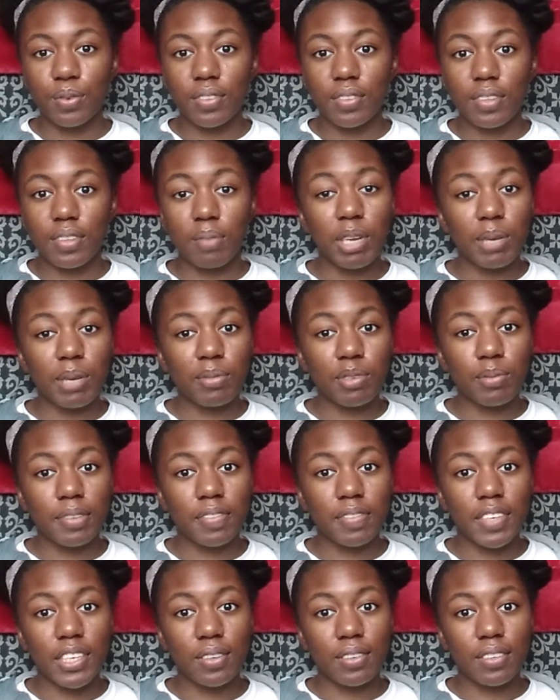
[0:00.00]
Sometimes in my
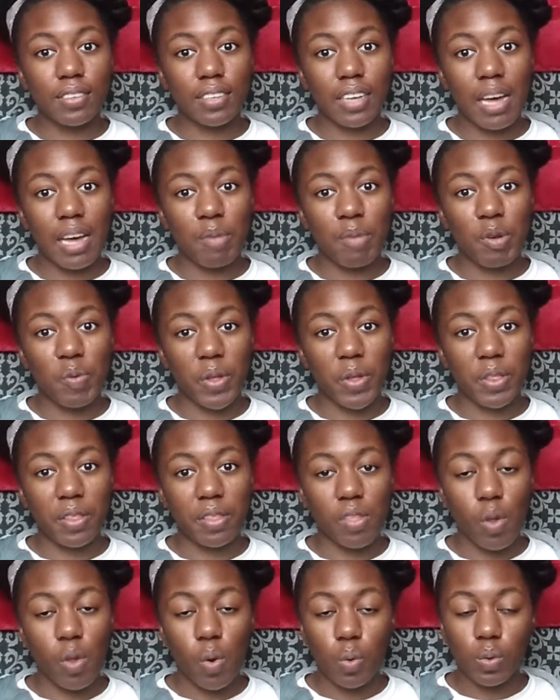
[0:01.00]
videos I come in with
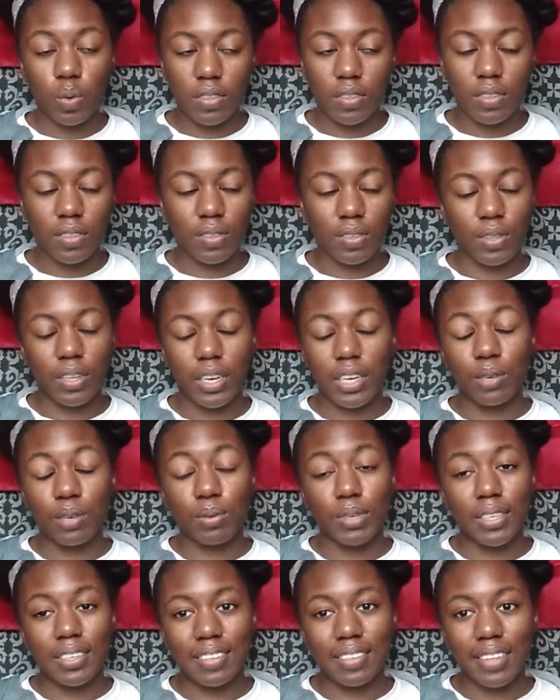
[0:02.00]
notes so that I know
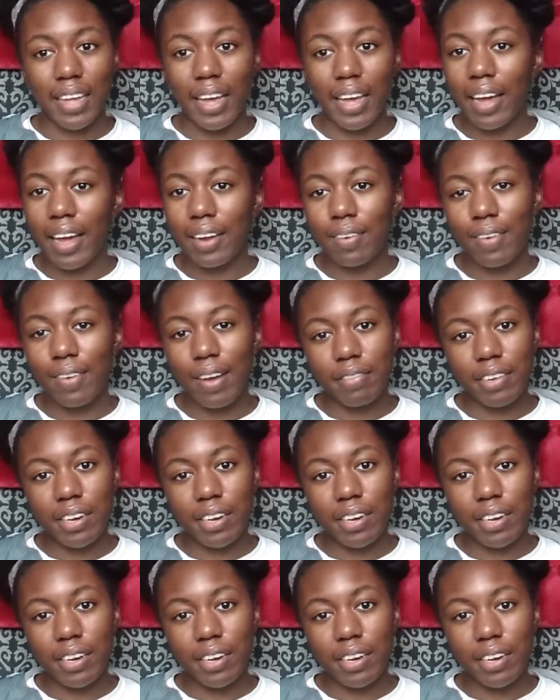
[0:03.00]
what to say. I don't have